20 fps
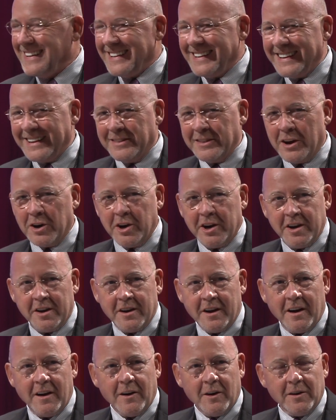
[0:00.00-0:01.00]
And there you
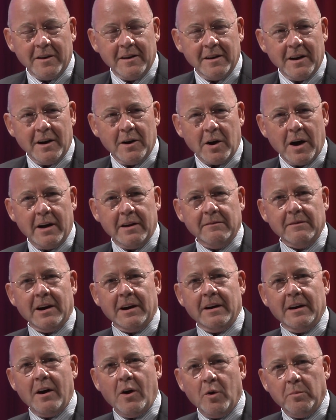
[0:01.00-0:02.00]
go.
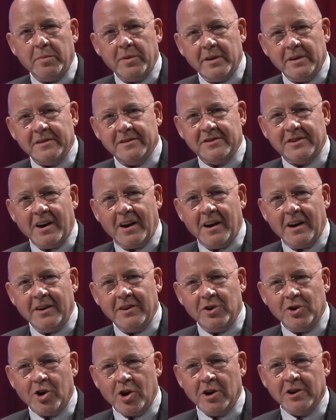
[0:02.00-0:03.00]
I hope that
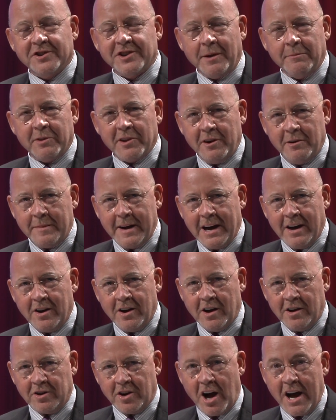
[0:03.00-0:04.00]
you learned something about
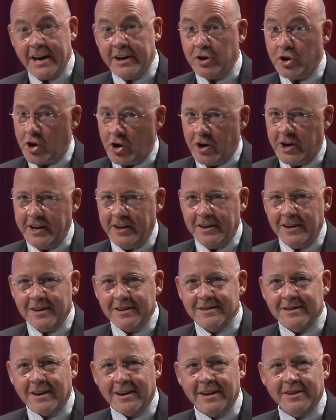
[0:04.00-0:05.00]
online learning.
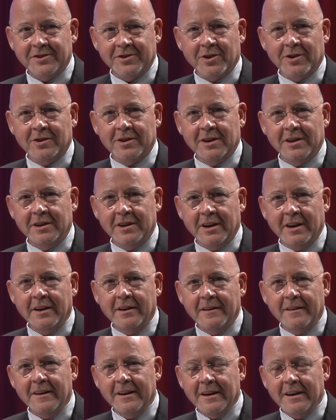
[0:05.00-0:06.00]
I certainly did.
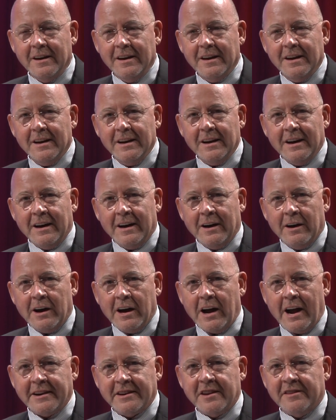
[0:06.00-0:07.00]
I'd
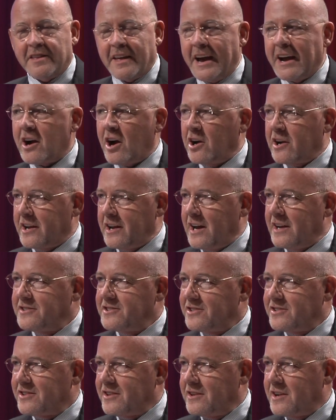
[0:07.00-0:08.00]
like to thank our
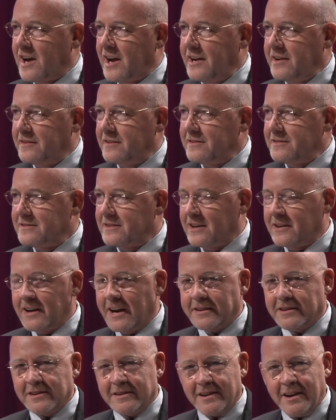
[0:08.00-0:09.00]
guests tonight. I'd
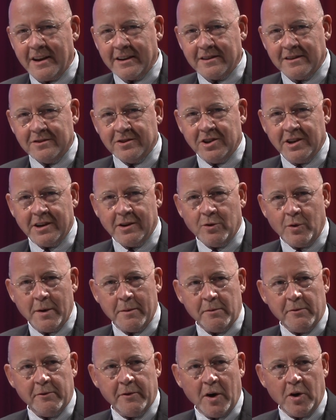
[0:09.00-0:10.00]
like to thank the League of
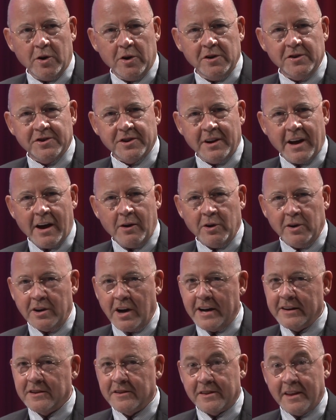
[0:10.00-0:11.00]
Women Voters, and I would
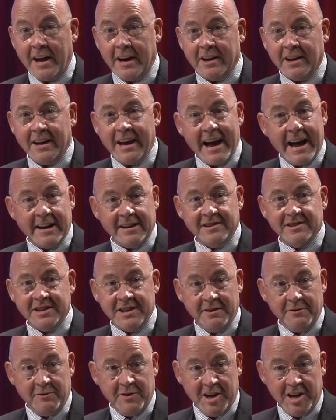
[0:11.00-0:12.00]
like to thank CAT
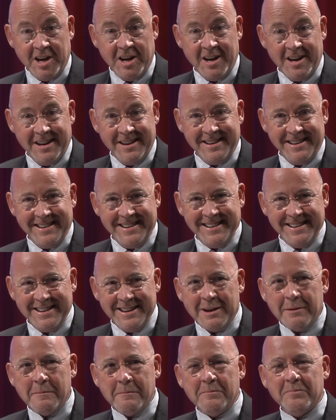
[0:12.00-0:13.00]
TV.
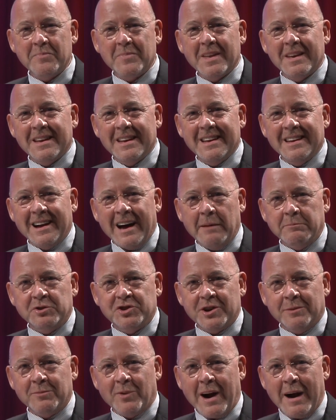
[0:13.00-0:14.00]
I'm
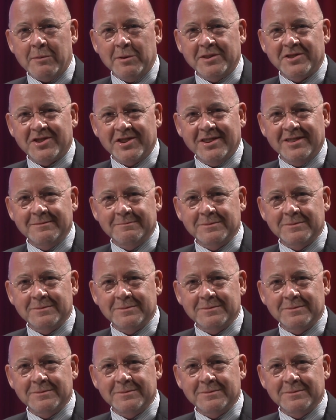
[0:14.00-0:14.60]
Jim Robertson.